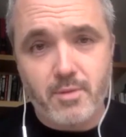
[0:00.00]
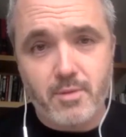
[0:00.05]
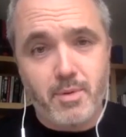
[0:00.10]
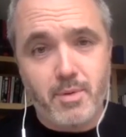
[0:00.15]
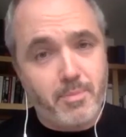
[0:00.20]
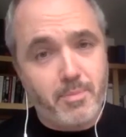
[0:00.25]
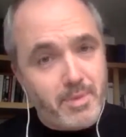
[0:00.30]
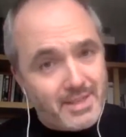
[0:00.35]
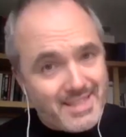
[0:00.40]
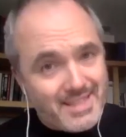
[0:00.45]

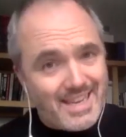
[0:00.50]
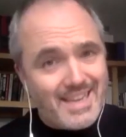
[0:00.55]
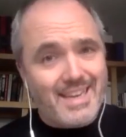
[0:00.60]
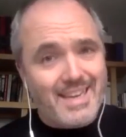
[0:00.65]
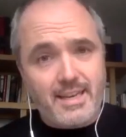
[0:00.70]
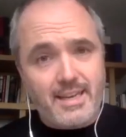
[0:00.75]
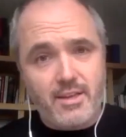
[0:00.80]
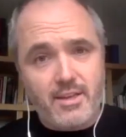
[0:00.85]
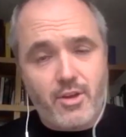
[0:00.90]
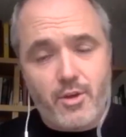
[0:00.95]
but
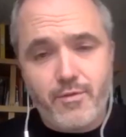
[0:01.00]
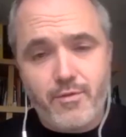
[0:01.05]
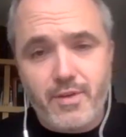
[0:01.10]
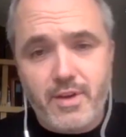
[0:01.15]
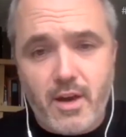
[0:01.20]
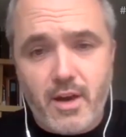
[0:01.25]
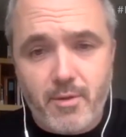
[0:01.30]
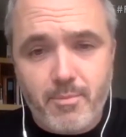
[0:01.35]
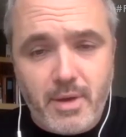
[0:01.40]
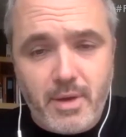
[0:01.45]
particularly so for
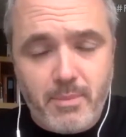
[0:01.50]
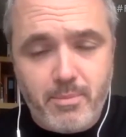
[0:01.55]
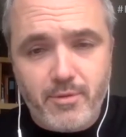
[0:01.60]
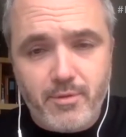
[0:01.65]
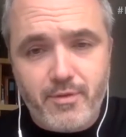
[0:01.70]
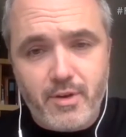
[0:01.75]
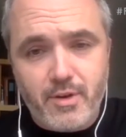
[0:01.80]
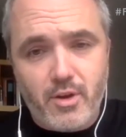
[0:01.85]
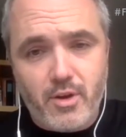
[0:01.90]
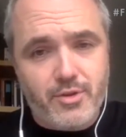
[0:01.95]
young people
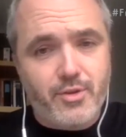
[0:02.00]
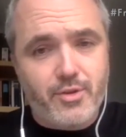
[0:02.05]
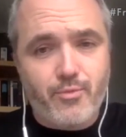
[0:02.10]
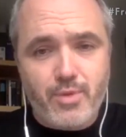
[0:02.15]
for lots of